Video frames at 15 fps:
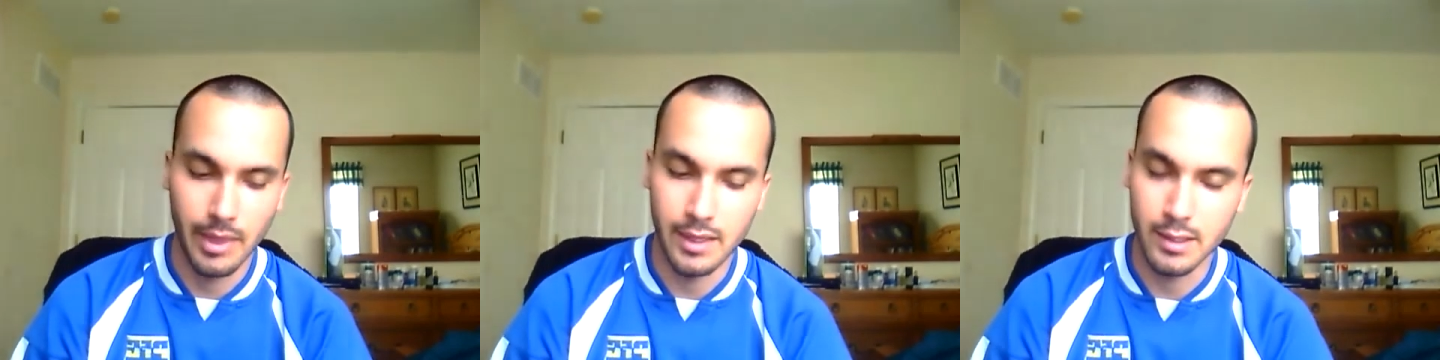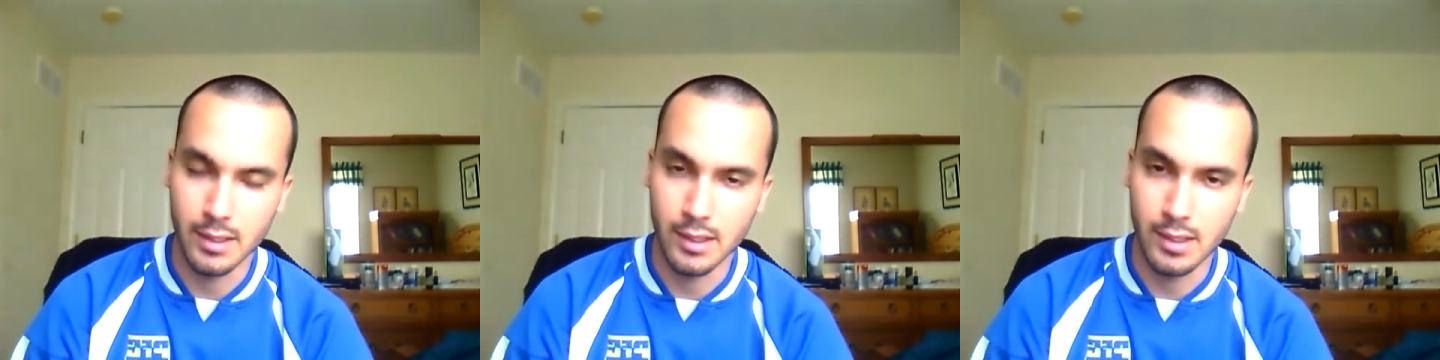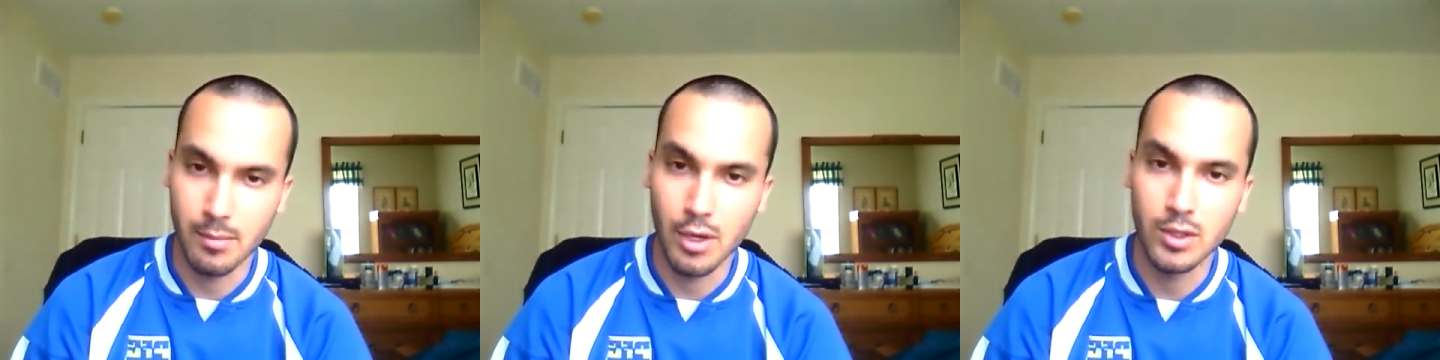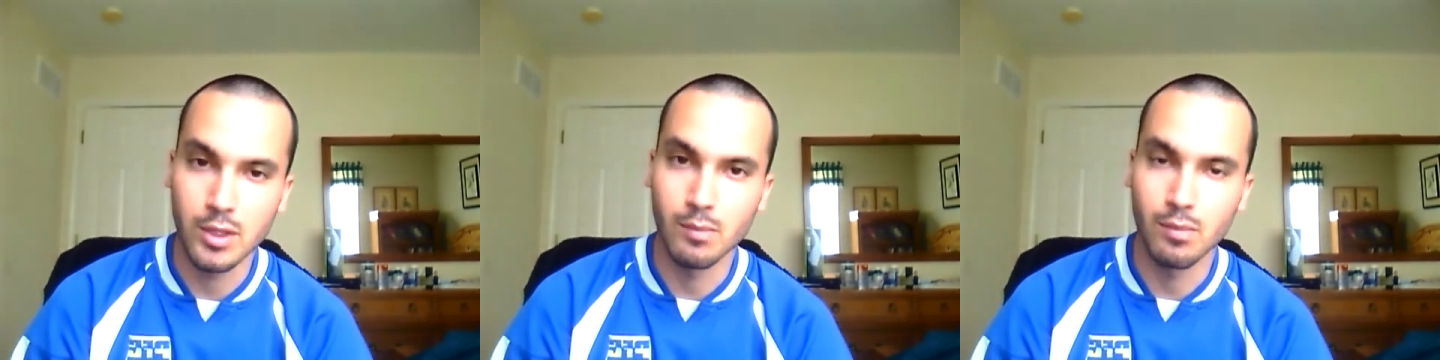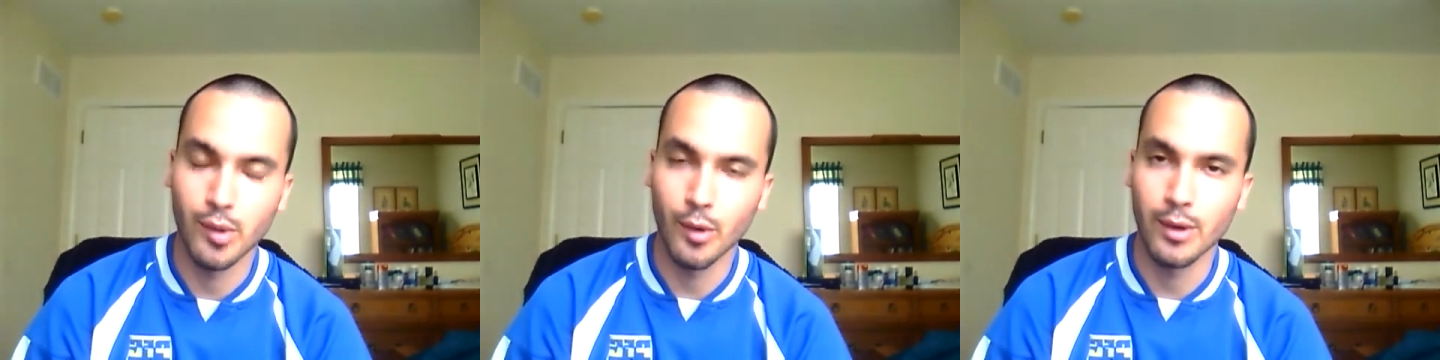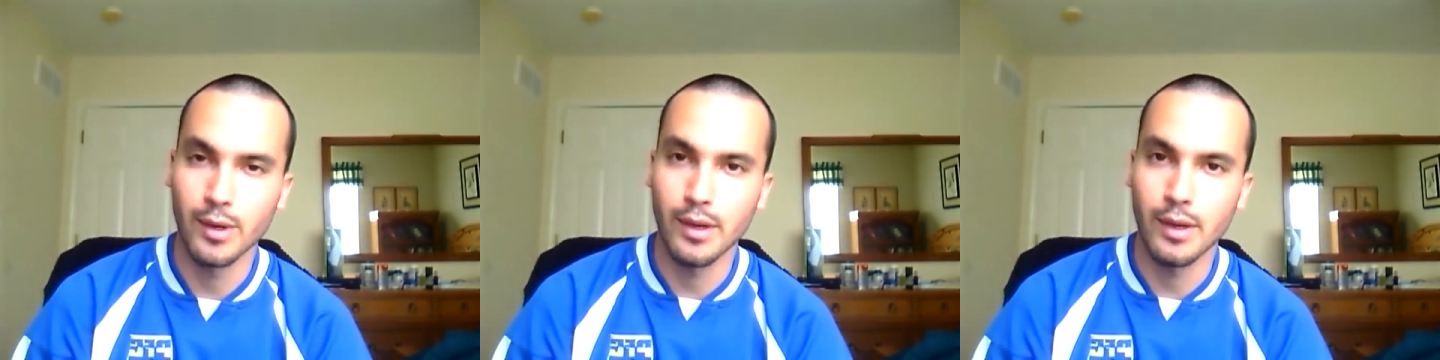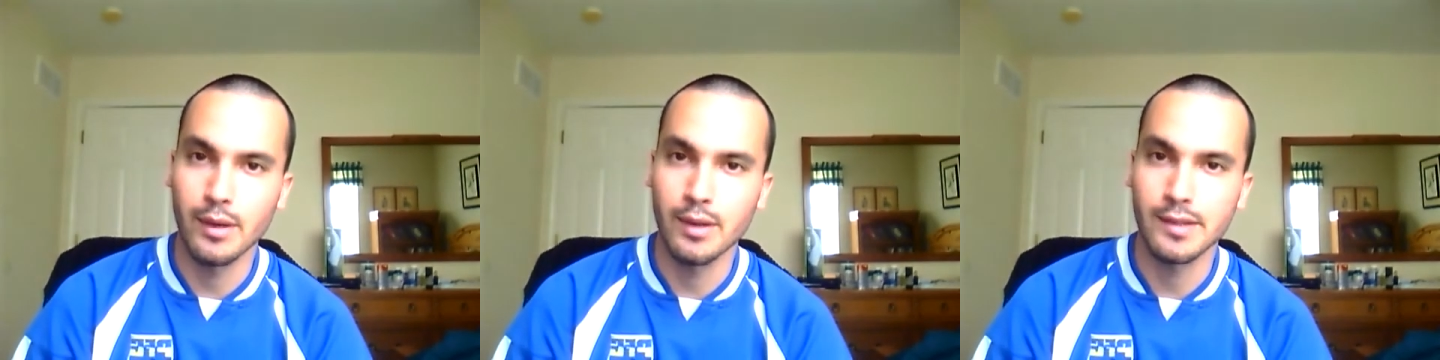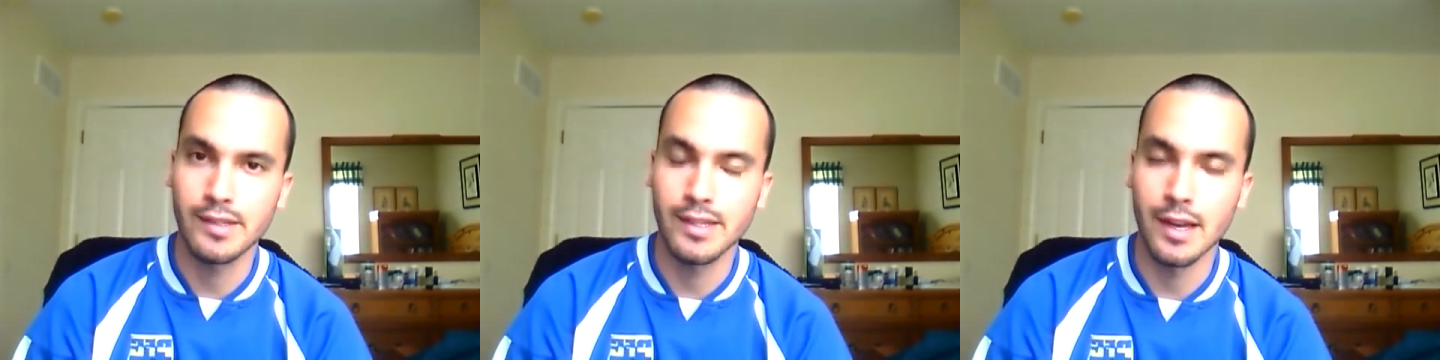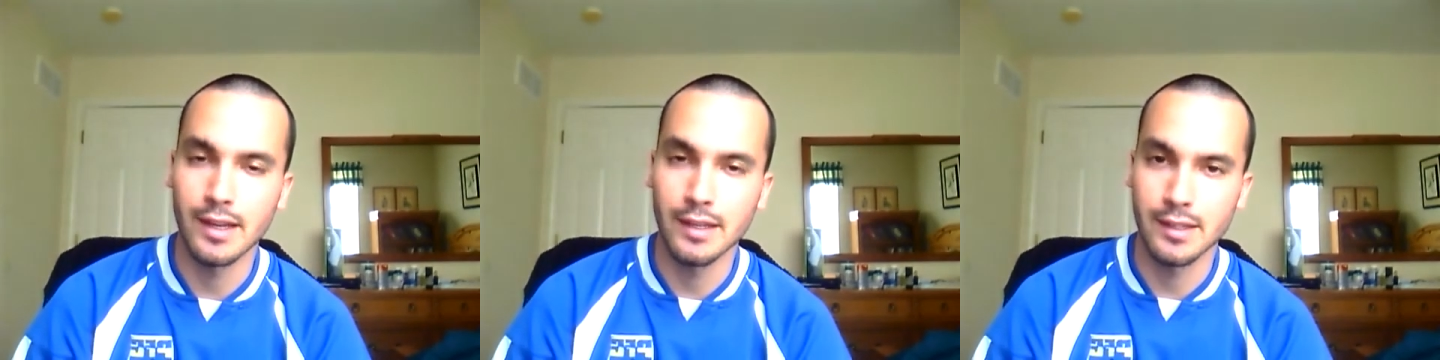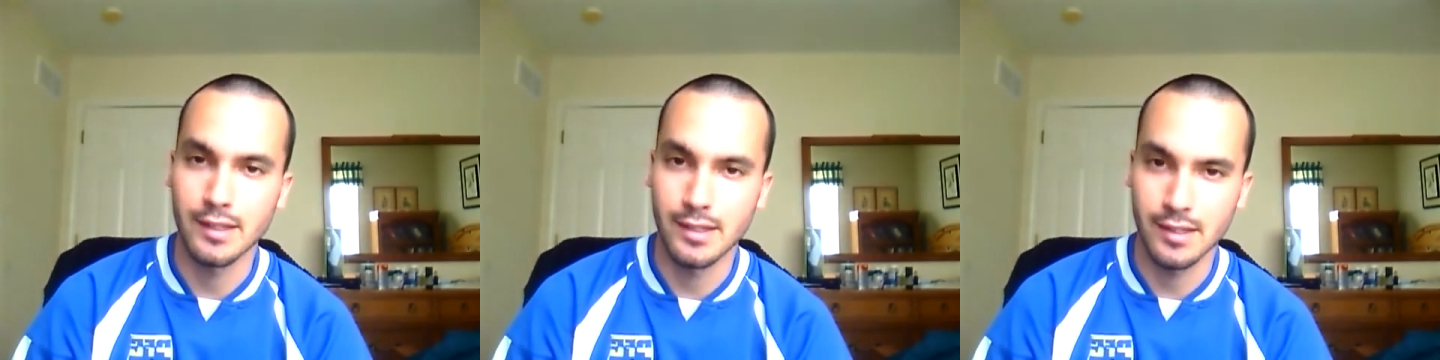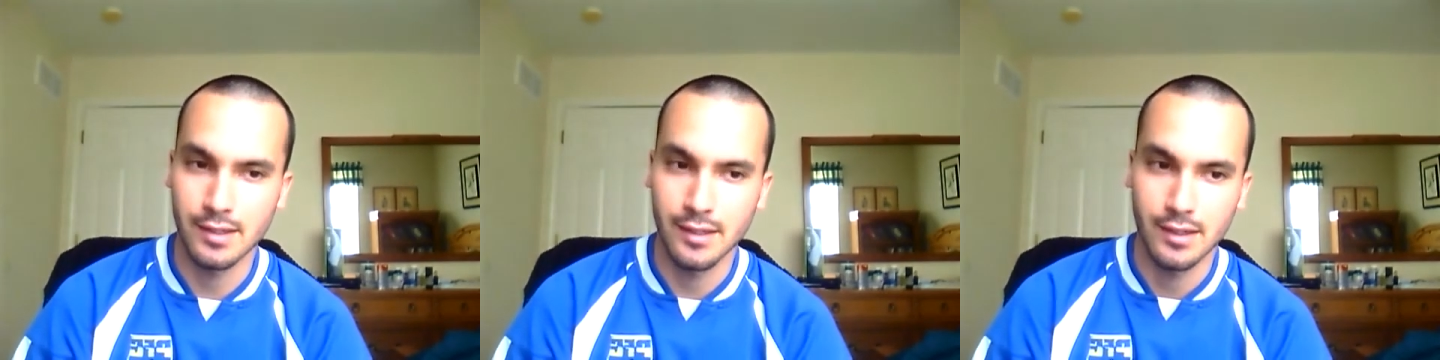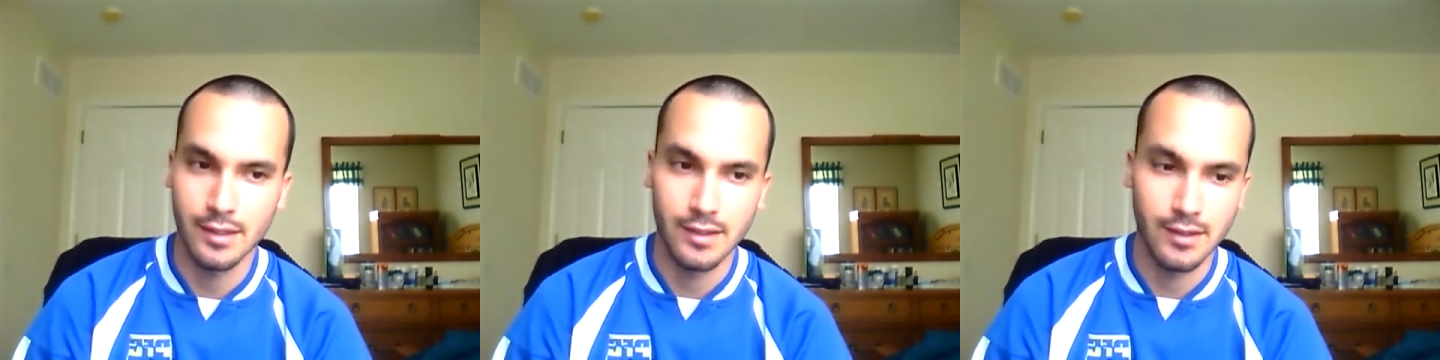This is the most important sentence